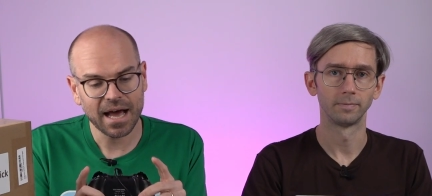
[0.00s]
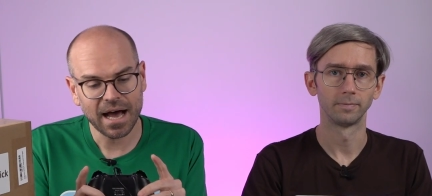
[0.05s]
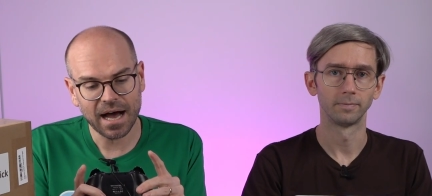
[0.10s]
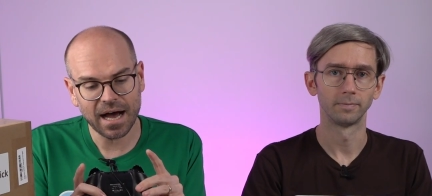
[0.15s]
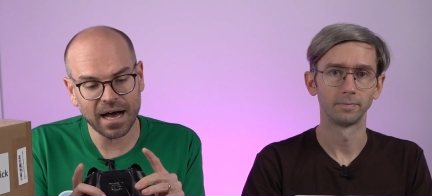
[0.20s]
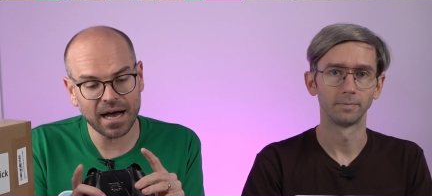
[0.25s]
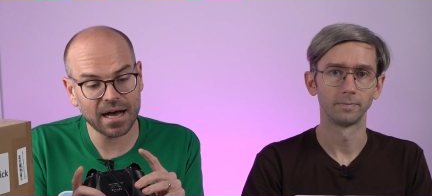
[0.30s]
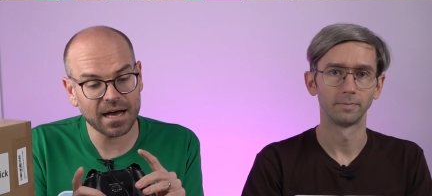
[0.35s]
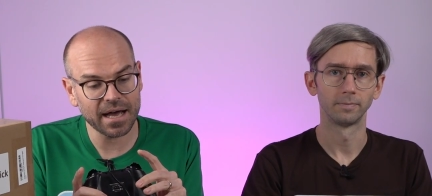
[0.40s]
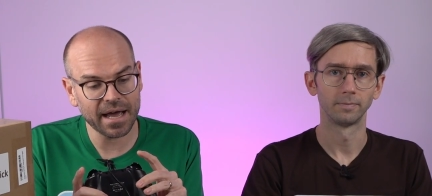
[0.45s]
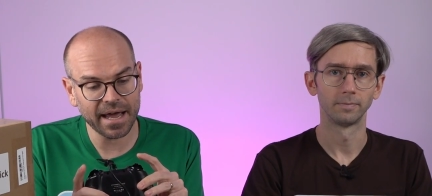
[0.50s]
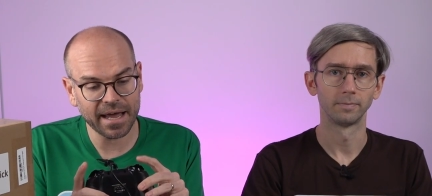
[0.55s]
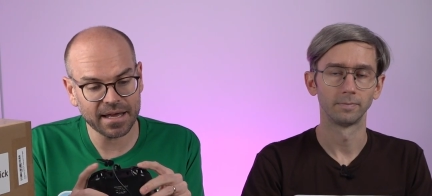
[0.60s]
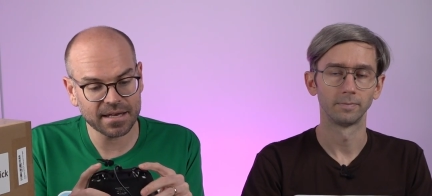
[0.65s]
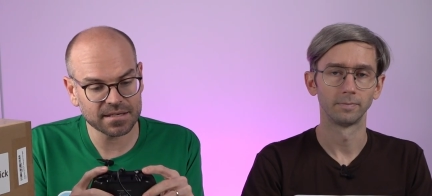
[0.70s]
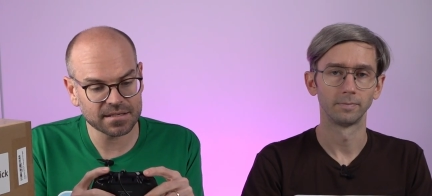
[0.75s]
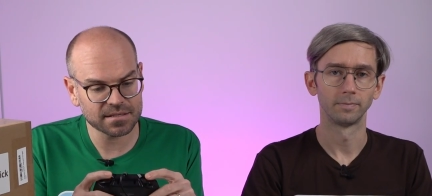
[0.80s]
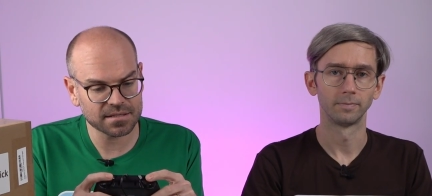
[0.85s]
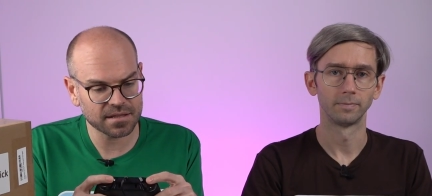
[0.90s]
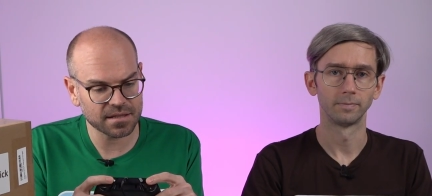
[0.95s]
Speaker 1: Uh,
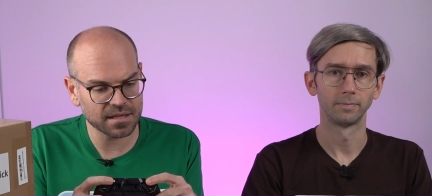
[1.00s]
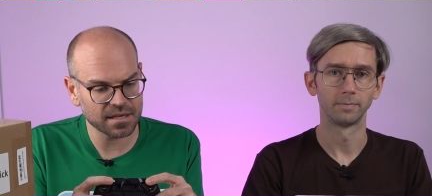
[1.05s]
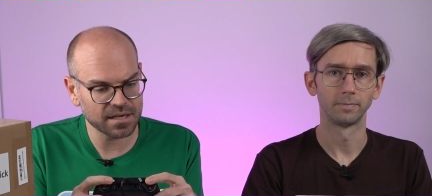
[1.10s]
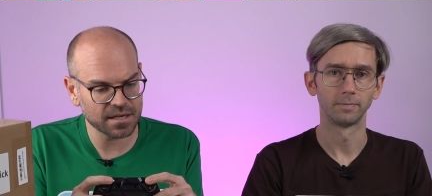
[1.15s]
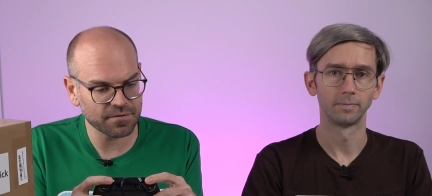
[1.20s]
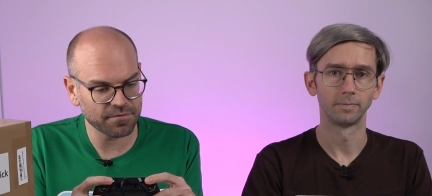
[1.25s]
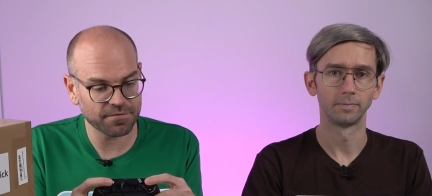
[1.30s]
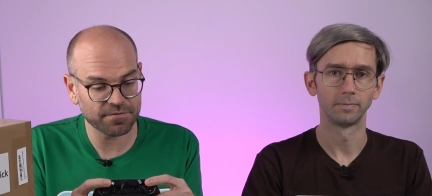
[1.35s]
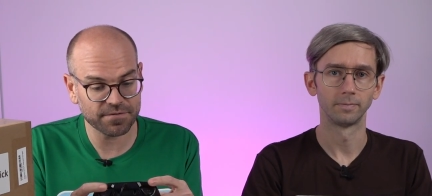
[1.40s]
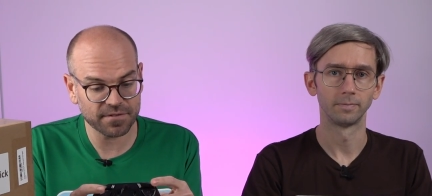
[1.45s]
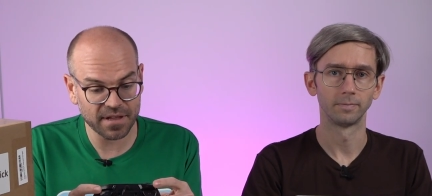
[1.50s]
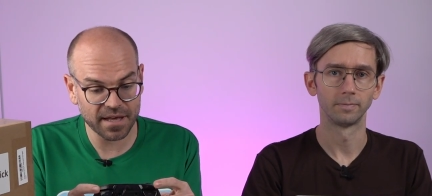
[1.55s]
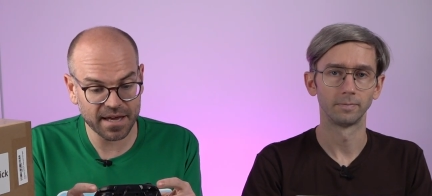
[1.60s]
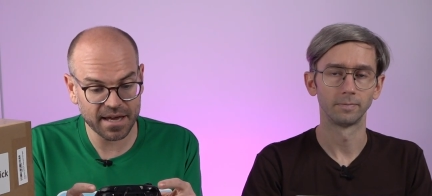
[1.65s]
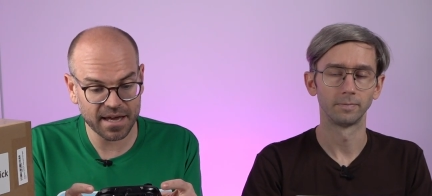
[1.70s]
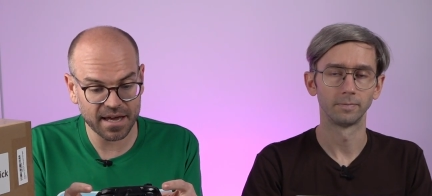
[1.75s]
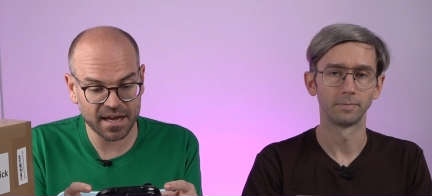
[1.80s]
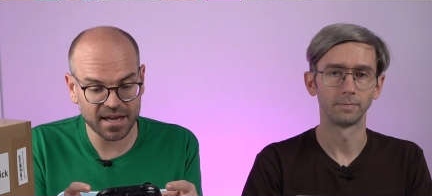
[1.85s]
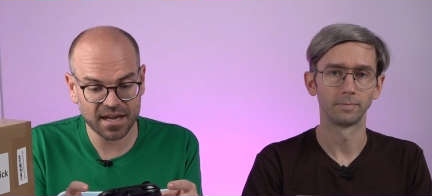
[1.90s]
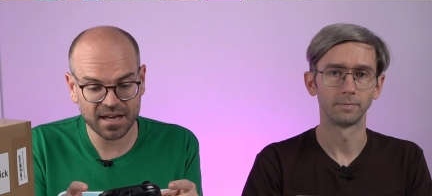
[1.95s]
and the
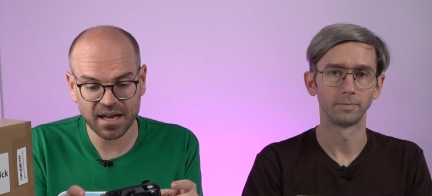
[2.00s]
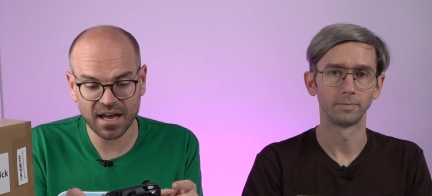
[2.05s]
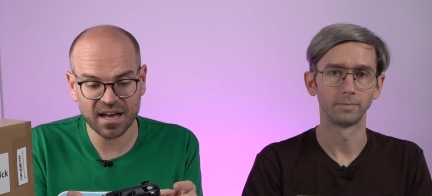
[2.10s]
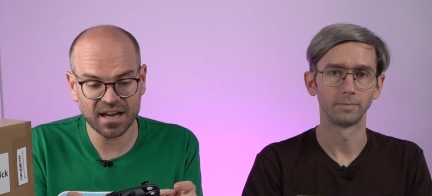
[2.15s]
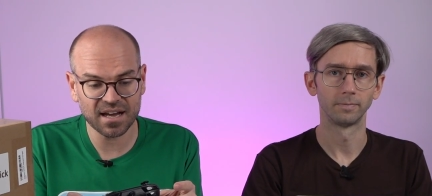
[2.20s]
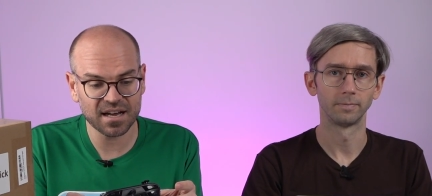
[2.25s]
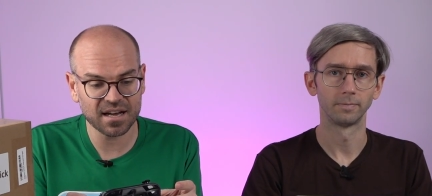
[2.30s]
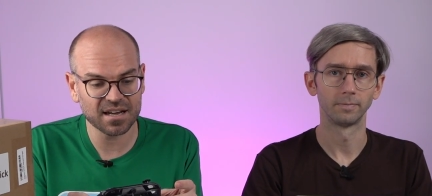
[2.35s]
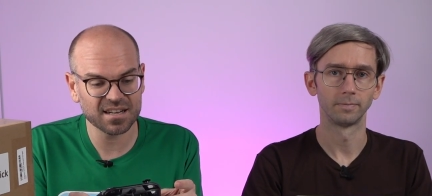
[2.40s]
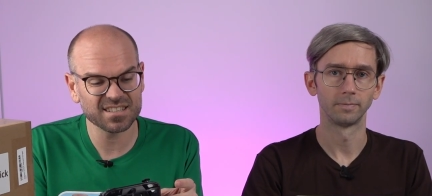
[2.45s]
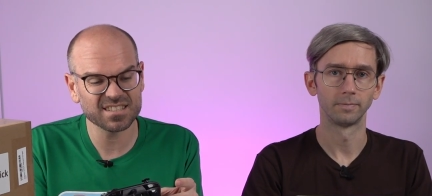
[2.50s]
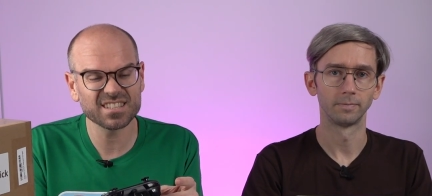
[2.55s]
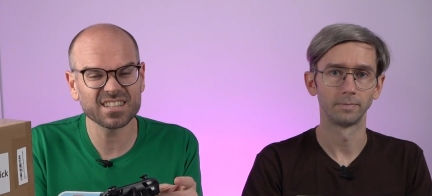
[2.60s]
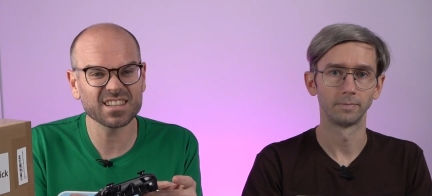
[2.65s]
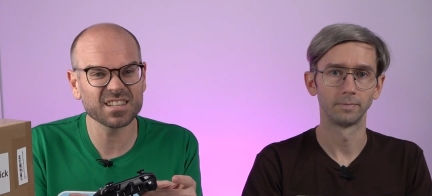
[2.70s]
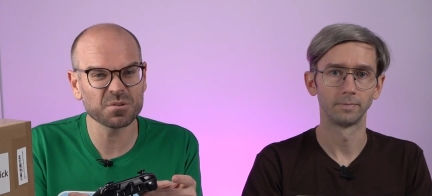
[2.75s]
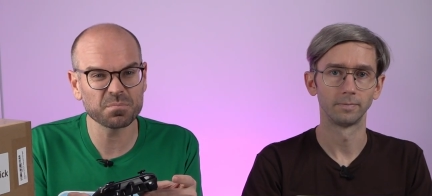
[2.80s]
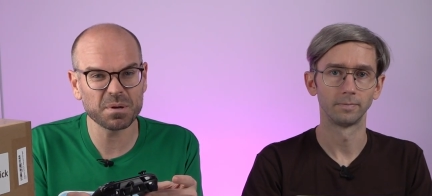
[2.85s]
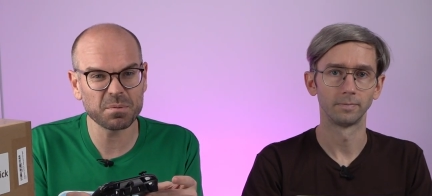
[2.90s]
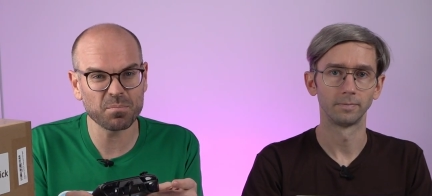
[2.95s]
flair, a
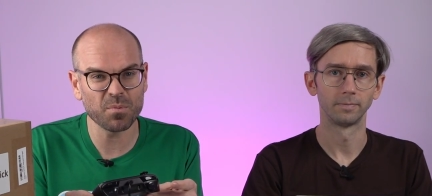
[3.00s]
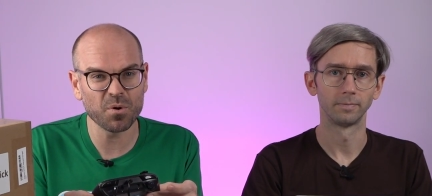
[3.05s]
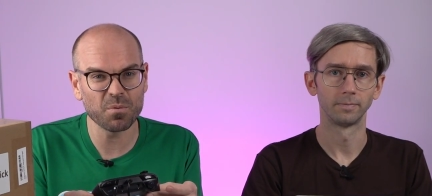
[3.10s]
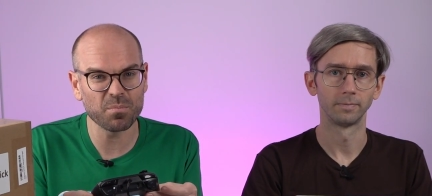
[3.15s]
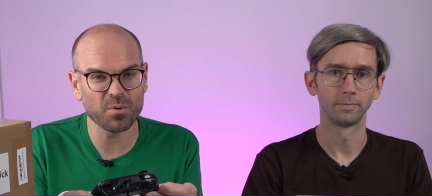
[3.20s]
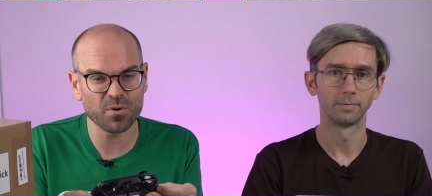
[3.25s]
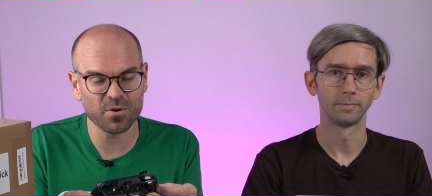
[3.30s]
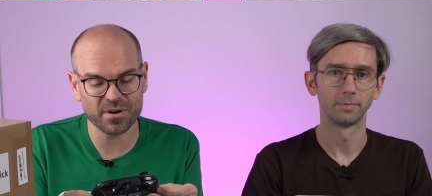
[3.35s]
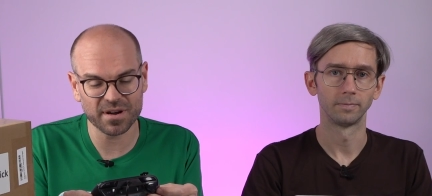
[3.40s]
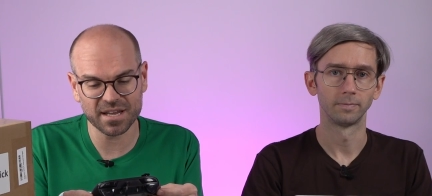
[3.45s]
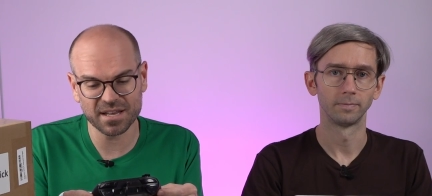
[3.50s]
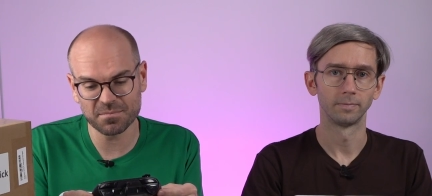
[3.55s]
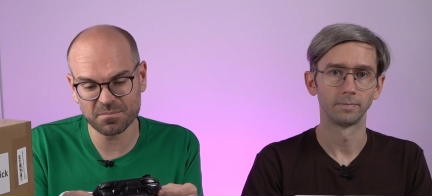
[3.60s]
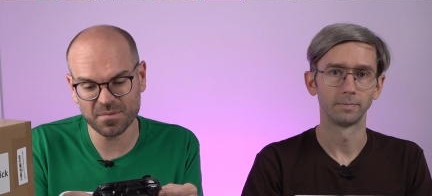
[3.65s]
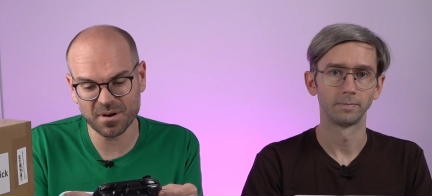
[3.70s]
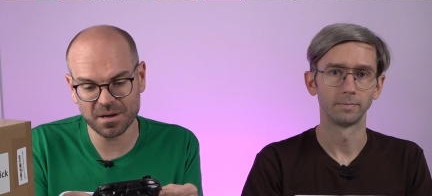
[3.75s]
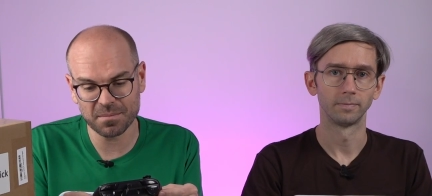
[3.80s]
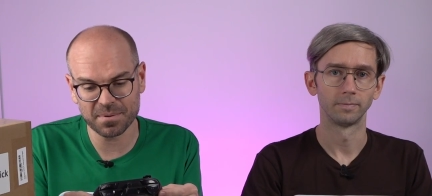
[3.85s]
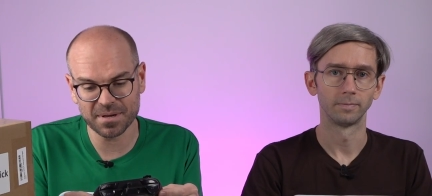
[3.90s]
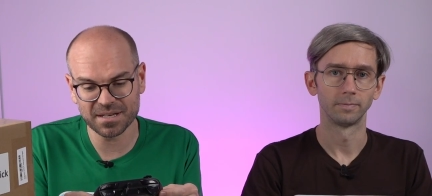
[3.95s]
little bit more boring in
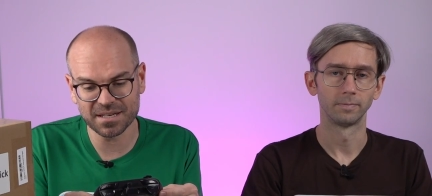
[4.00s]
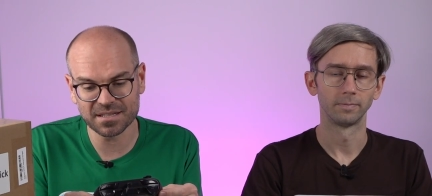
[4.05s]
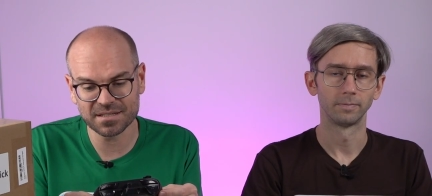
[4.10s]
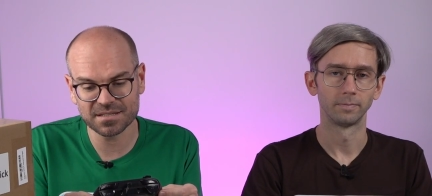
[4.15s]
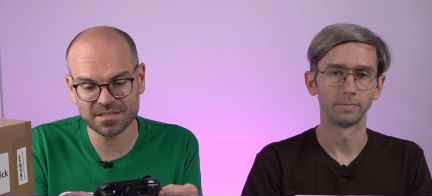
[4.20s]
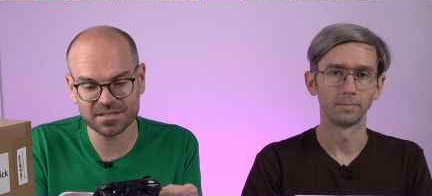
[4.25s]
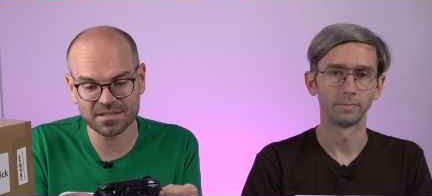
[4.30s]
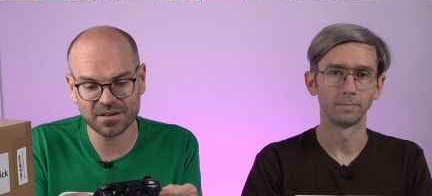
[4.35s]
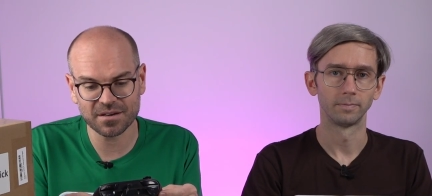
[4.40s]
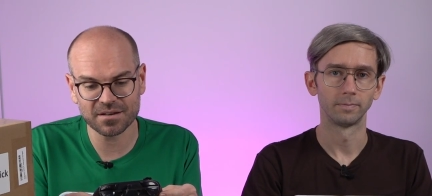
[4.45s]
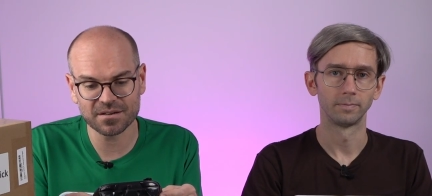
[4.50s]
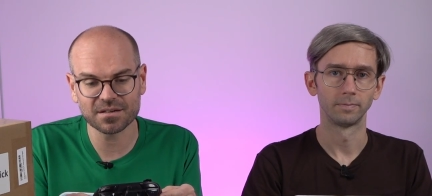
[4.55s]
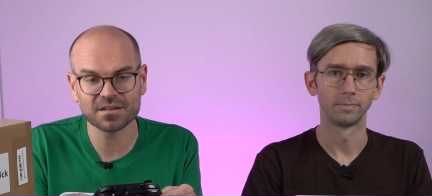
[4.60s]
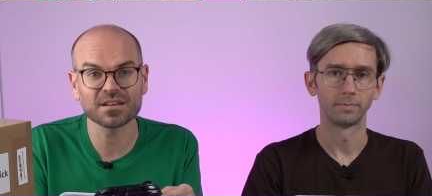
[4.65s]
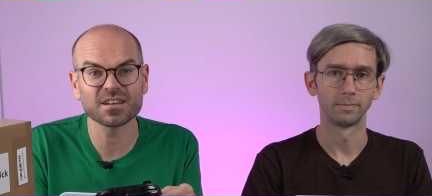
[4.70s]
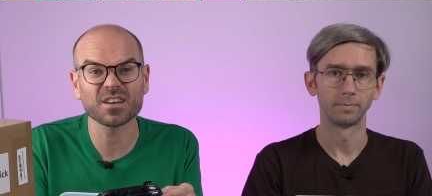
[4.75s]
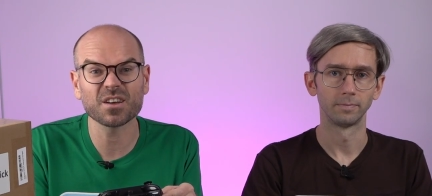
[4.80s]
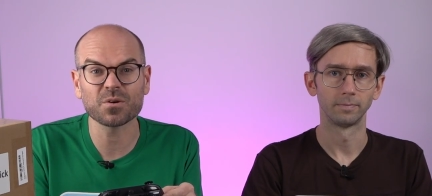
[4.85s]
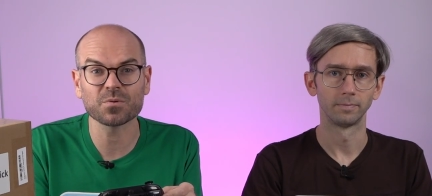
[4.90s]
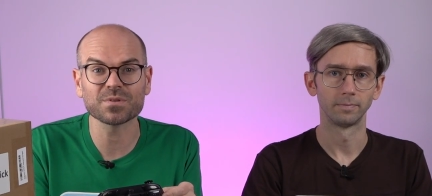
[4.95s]
my opinion, so I'm
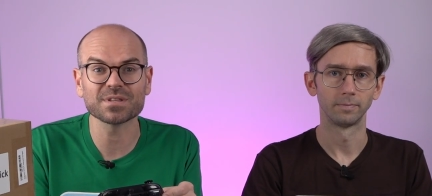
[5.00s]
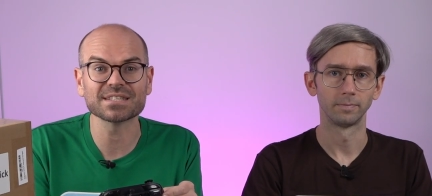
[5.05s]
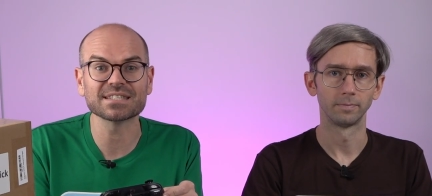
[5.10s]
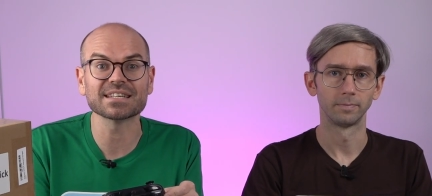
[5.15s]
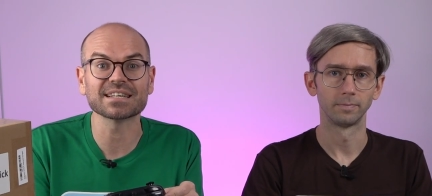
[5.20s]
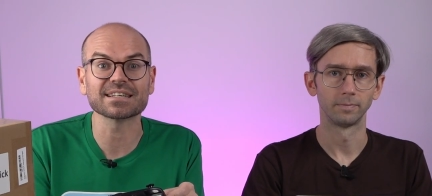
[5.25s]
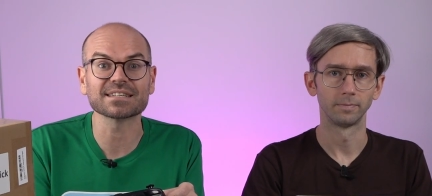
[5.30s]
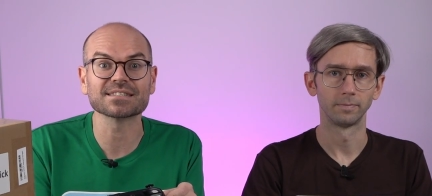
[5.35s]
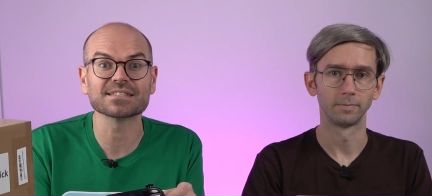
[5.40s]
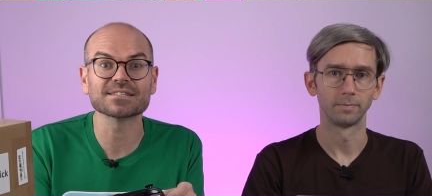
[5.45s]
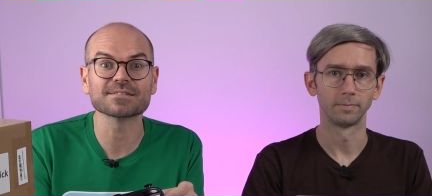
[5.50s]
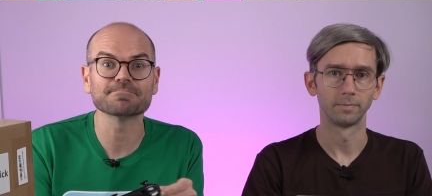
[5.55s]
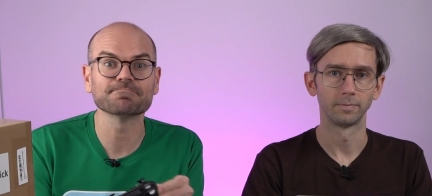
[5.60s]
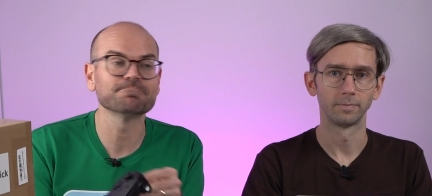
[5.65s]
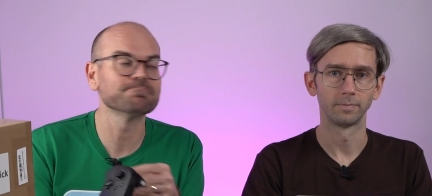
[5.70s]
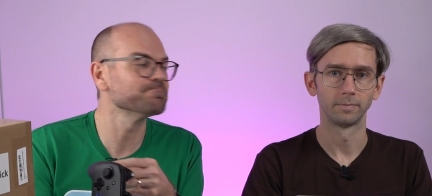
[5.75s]
gonna go with a six.